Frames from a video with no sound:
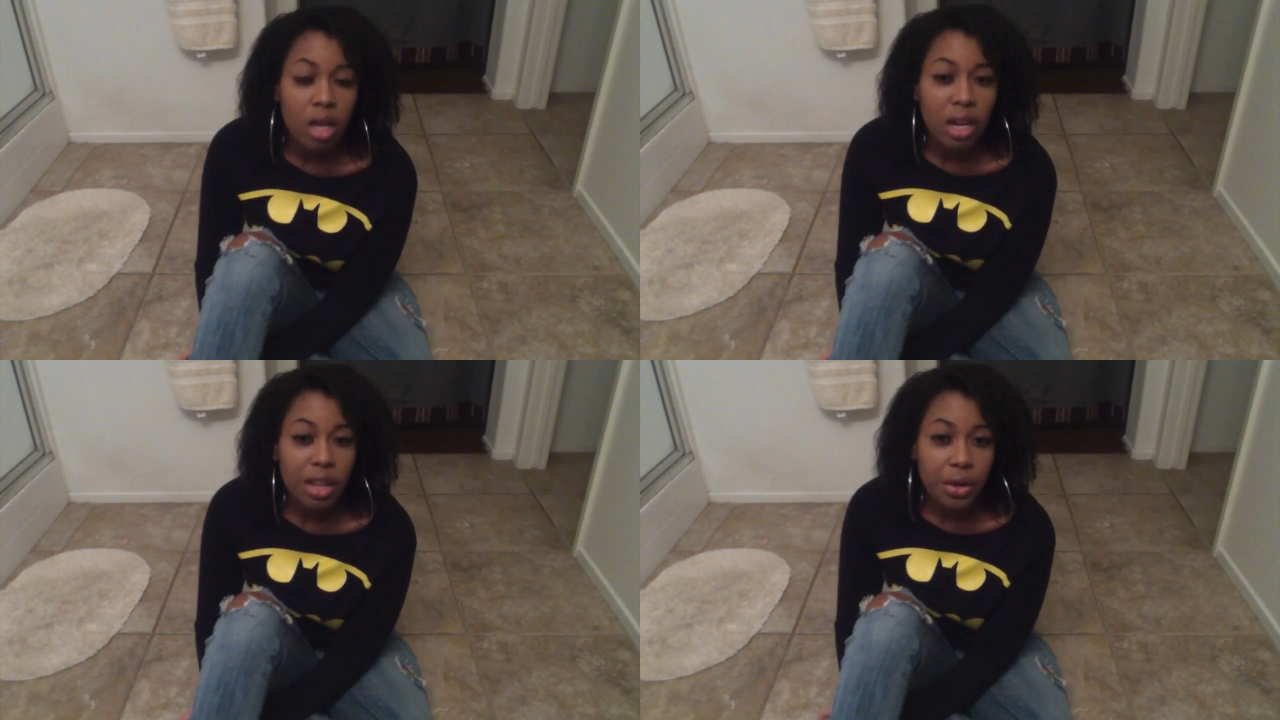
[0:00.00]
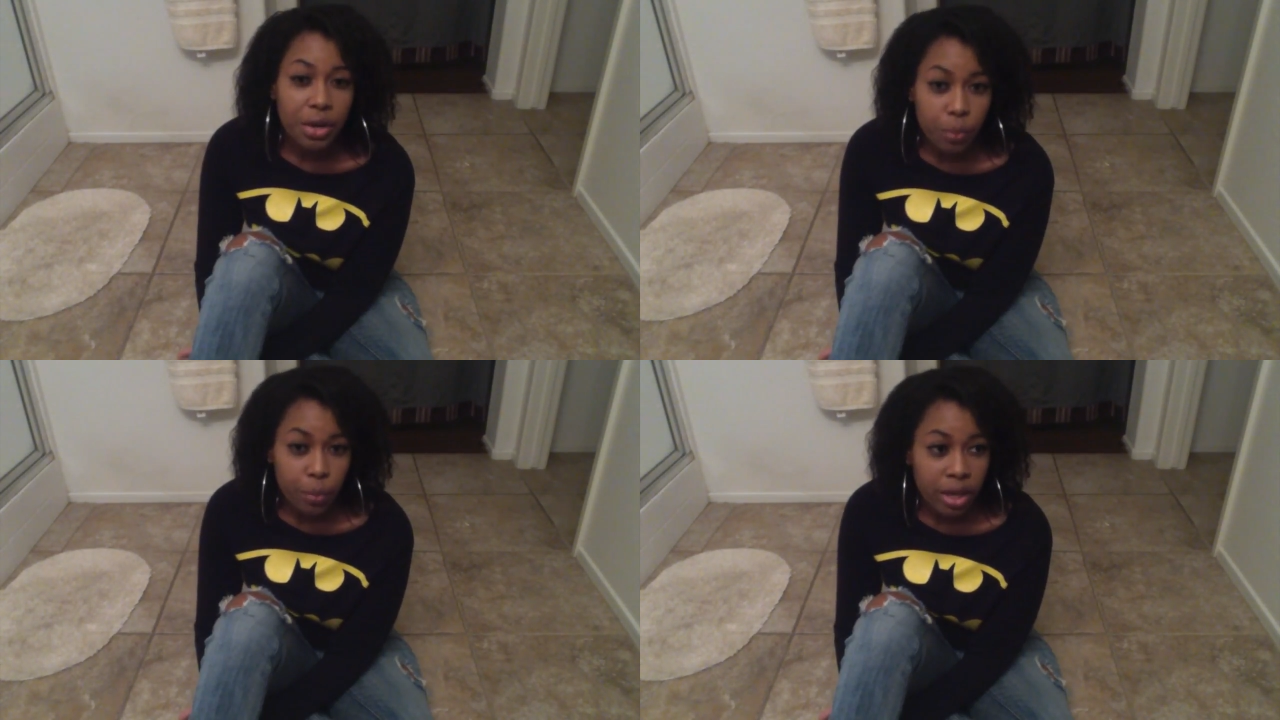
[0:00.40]
Another
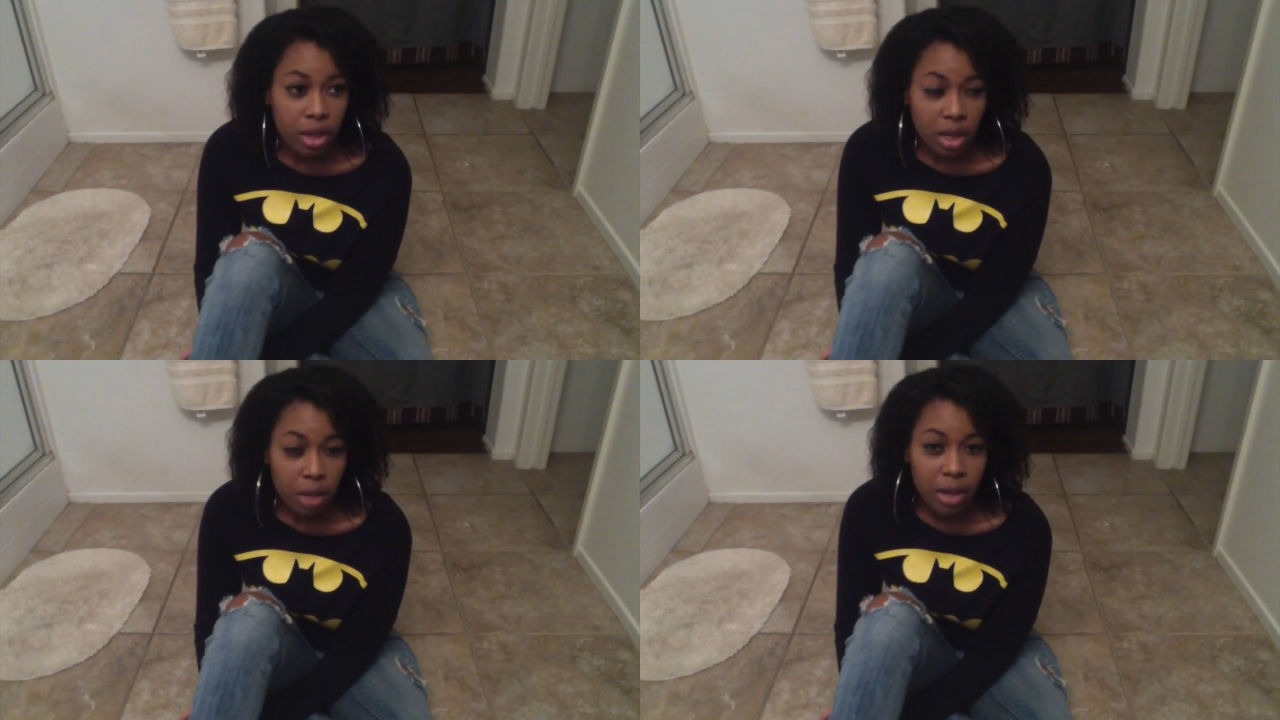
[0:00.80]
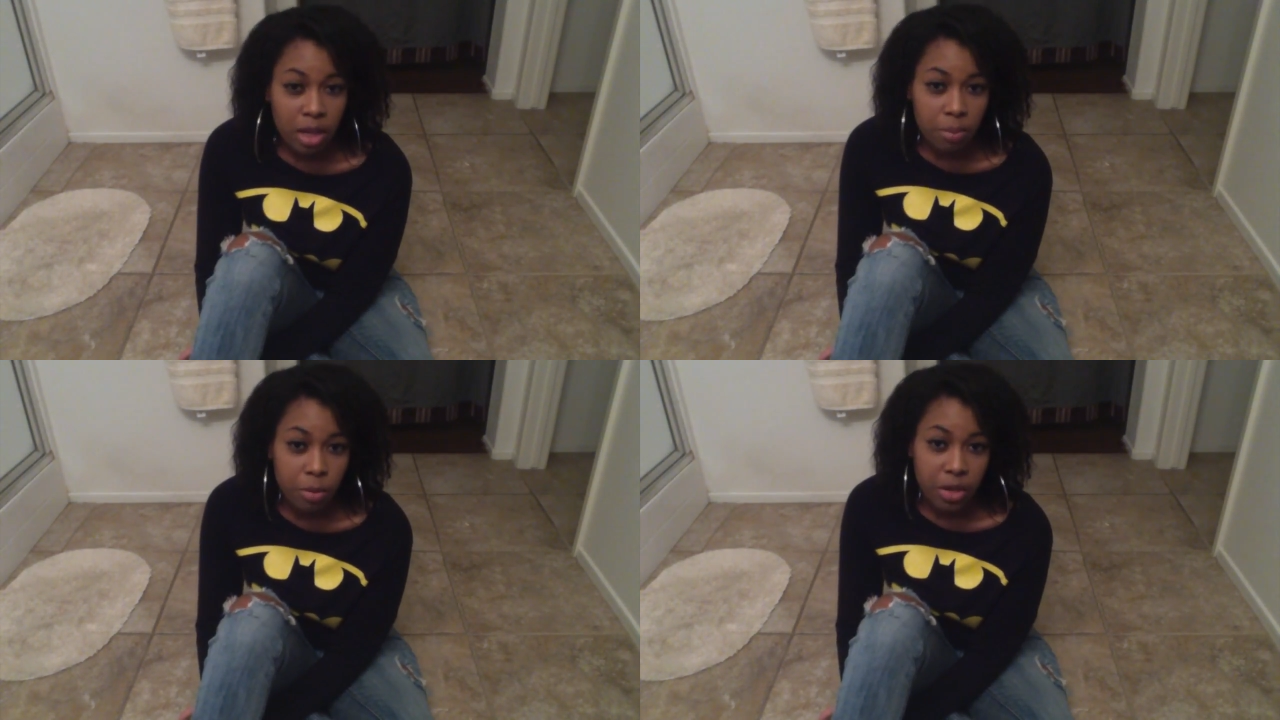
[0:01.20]
annoying thing
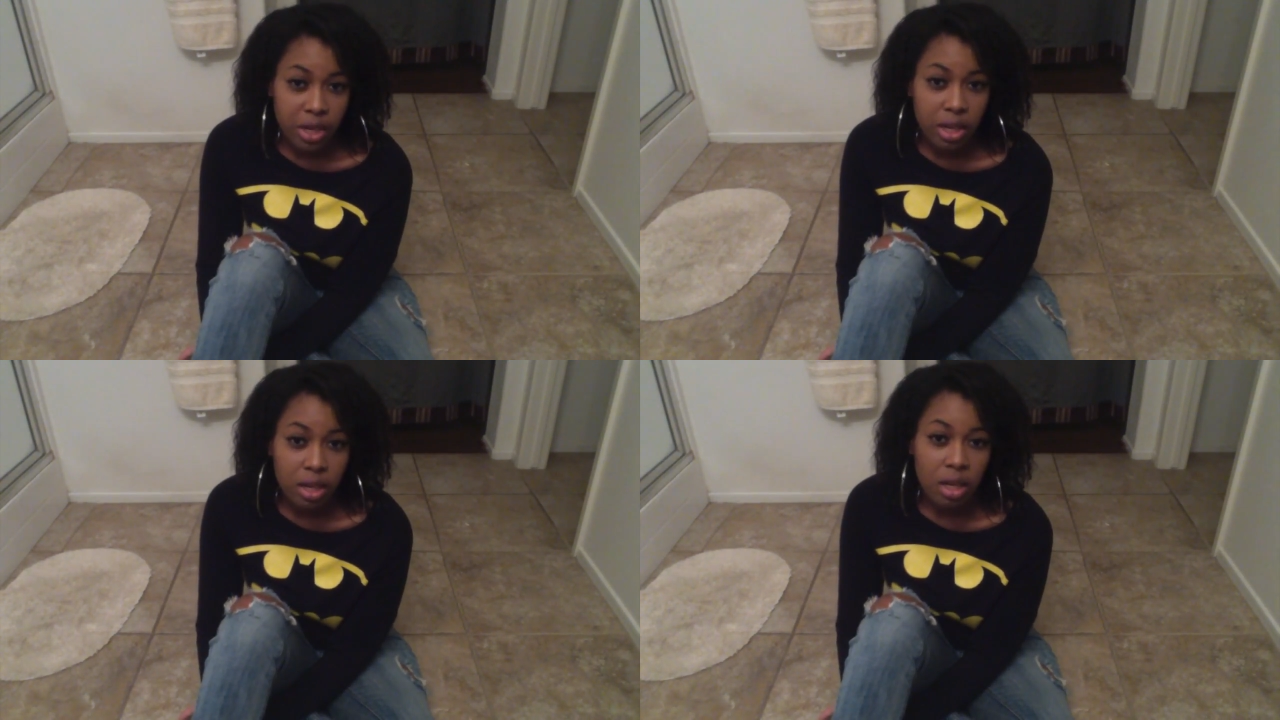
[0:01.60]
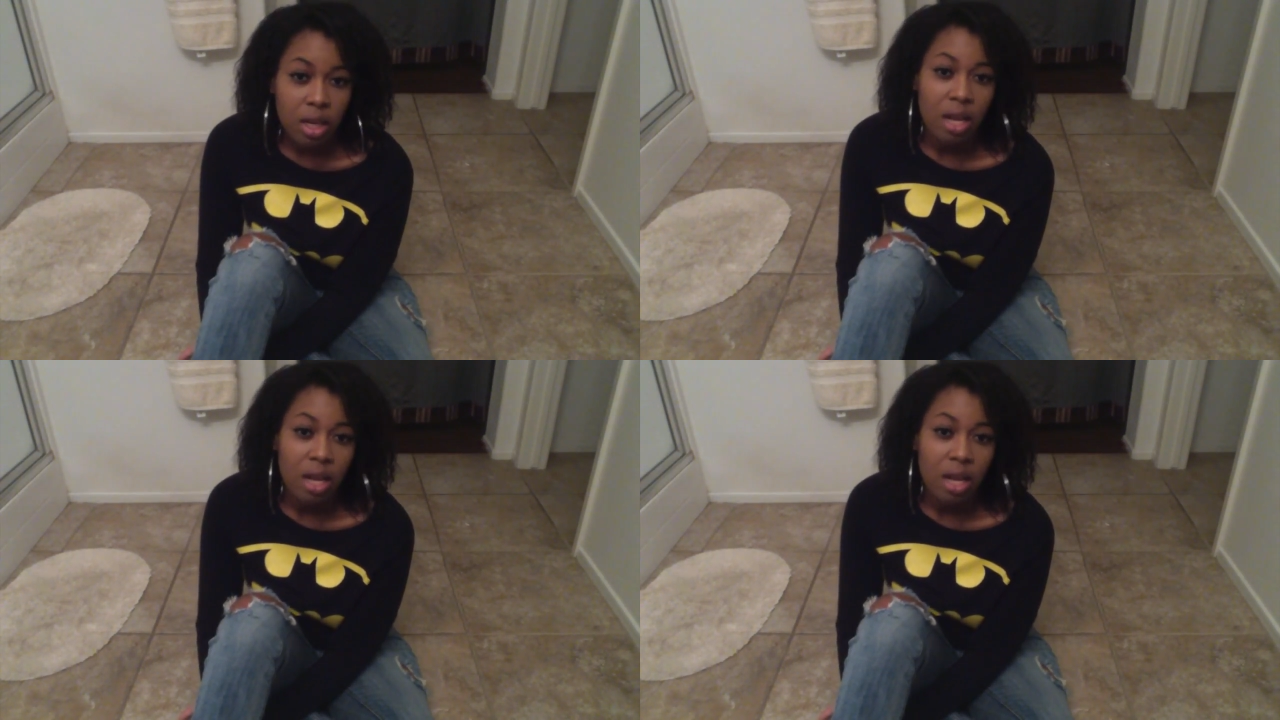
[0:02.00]
about the Mirena